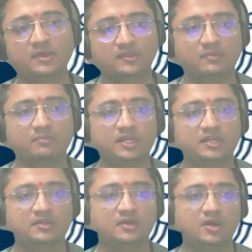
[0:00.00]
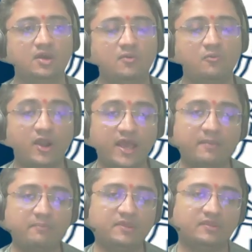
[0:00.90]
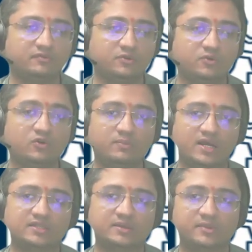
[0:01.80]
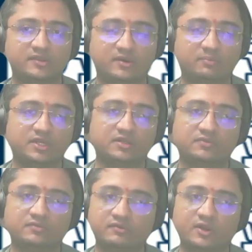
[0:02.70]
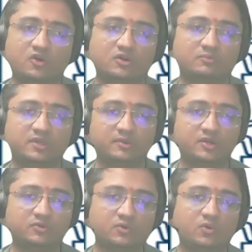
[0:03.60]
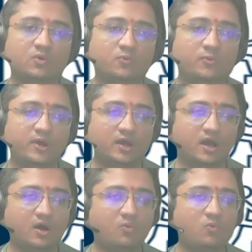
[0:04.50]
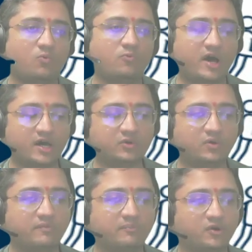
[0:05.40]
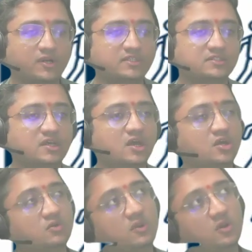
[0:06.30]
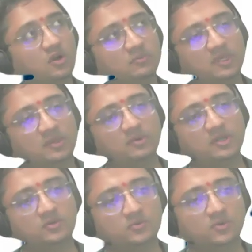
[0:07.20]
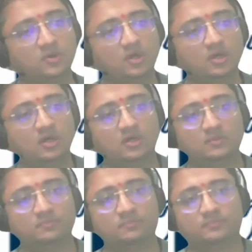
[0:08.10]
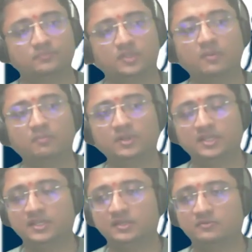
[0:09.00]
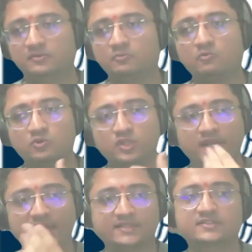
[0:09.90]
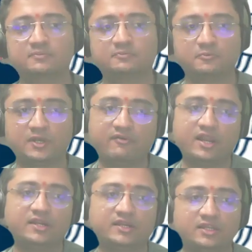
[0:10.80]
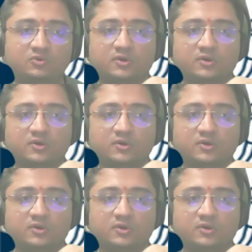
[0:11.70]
complete. What happens if you don't mark them as complete? We will not be able to know how far you have progressed. You will not be able to um, complete it, move to the next level until you